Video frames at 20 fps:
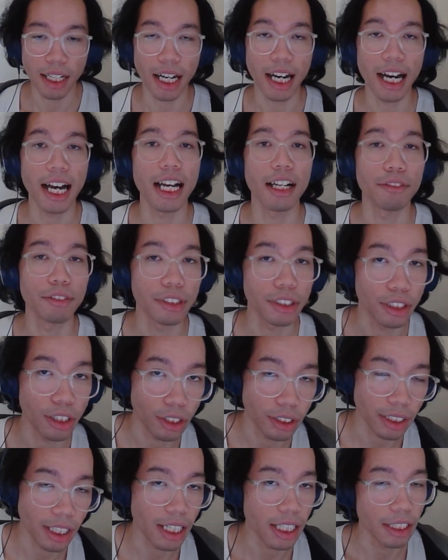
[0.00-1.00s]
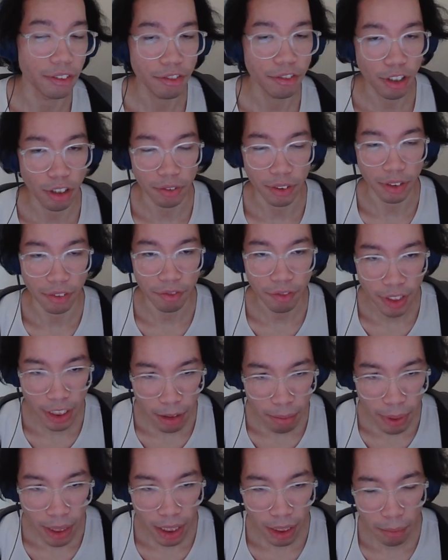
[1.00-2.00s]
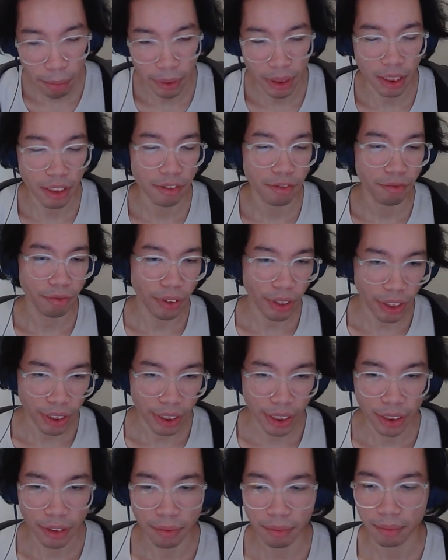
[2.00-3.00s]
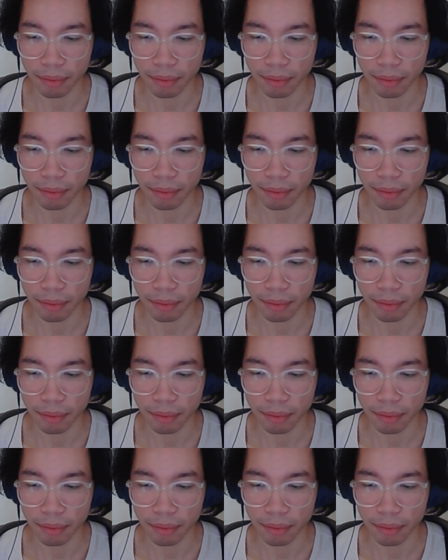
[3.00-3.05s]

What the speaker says: I haven't got any of the feedback, but that's fine.